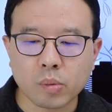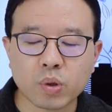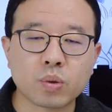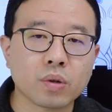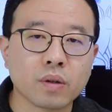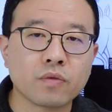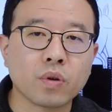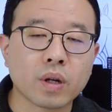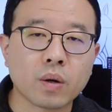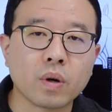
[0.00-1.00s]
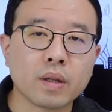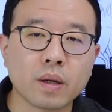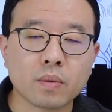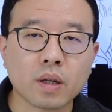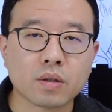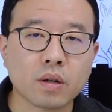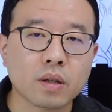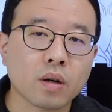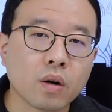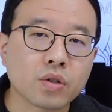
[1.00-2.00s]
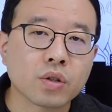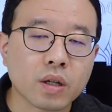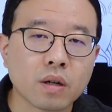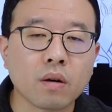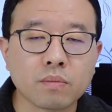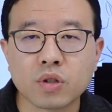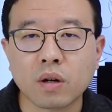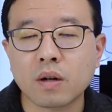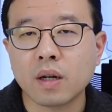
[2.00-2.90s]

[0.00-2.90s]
between 491 and the onshore and the offshore